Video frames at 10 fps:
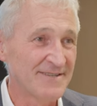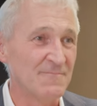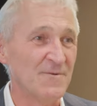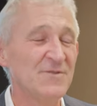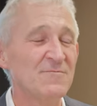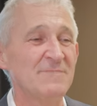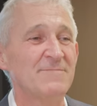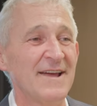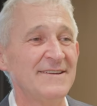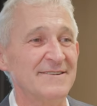it, and when you
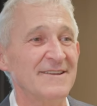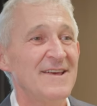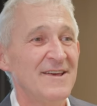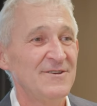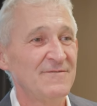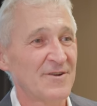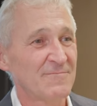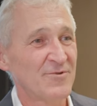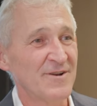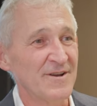repaint it, you've got to
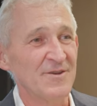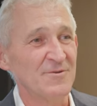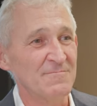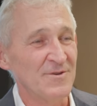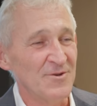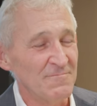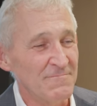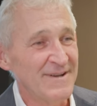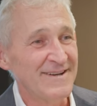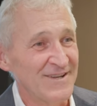put it in a hum
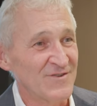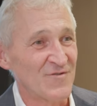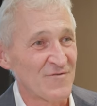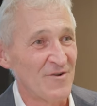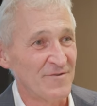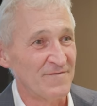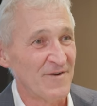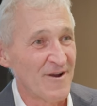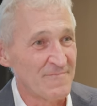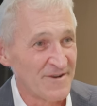humidity controlled
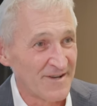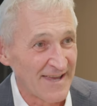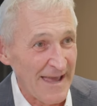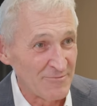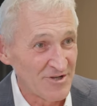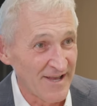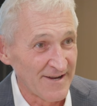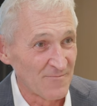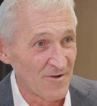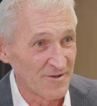environment and encapsulate
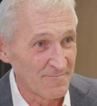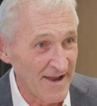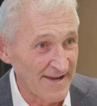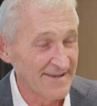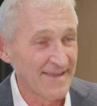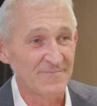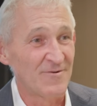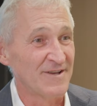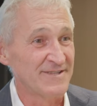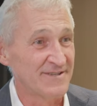it while you paint it,
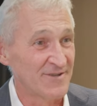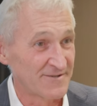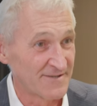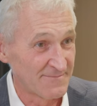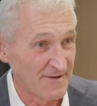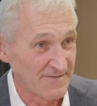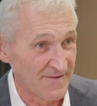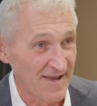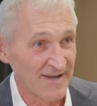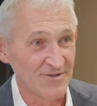otherwise it's not to
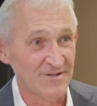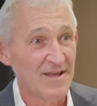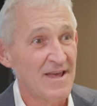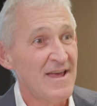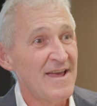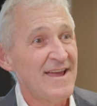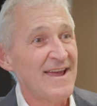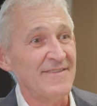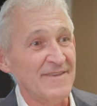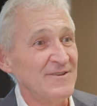specification,
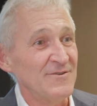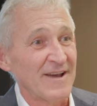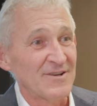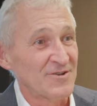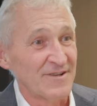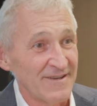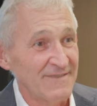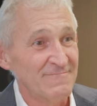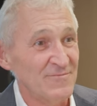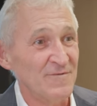and then you actually
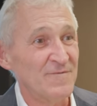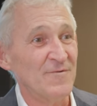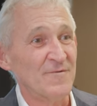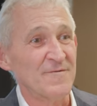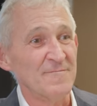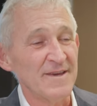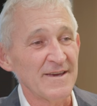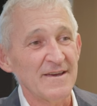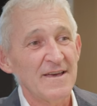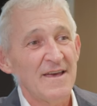move forward from there.